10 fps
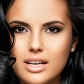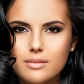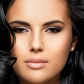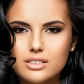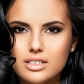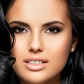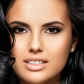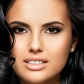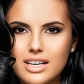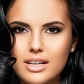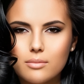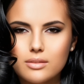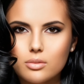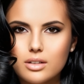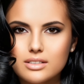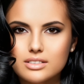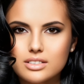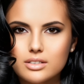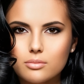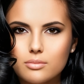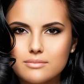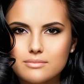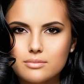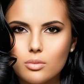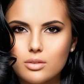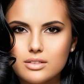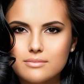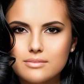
opportunity to help you earn $2, $4,